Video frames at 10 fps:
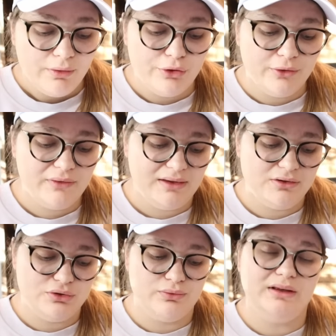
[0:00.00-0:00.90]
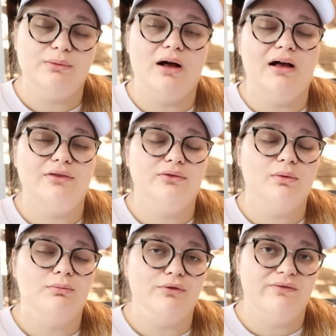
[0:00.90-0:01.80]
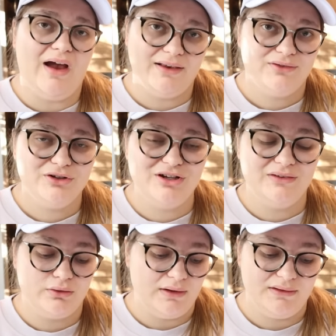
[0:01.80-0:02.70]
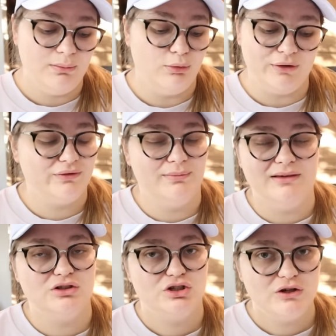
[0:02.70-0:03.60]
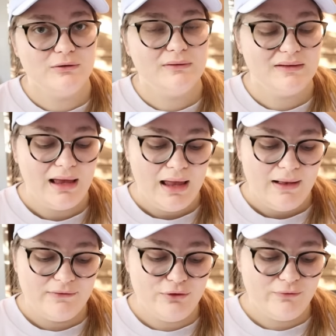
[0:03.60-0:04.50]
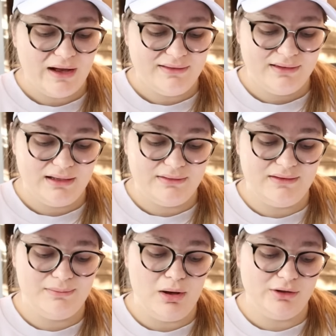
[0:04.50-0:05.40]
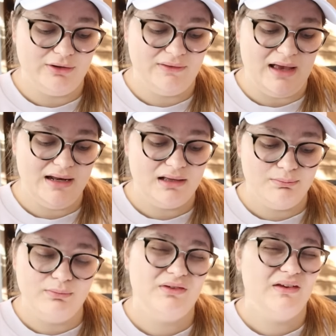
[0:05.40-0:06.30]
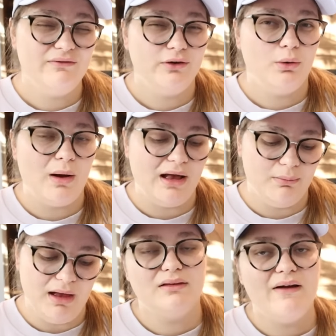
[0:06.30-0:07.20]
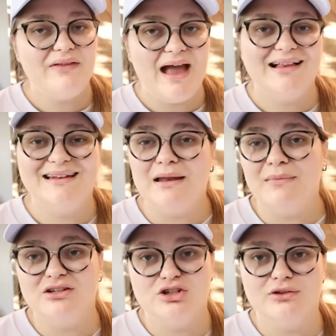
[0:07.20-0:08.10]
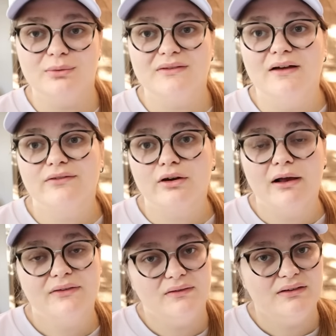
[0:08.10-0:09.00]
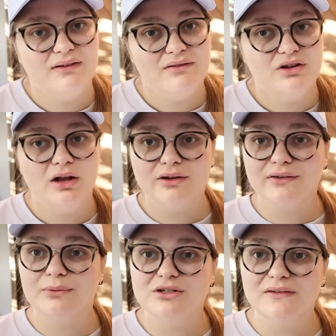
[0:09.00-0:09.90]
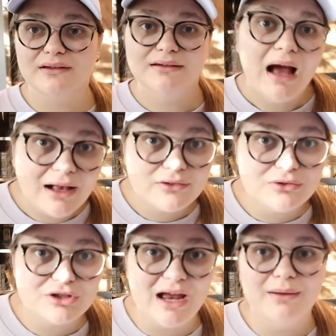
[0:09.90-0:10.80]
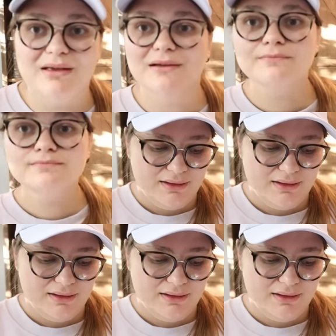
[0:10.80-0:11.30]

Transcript: Those can do really well and those will move faster just across the board for men's shoes. If you find something on the smaller side, it can sit for a while, but a lot of the Allen Edmonds shoes will sell for around $75, which is not too shabby.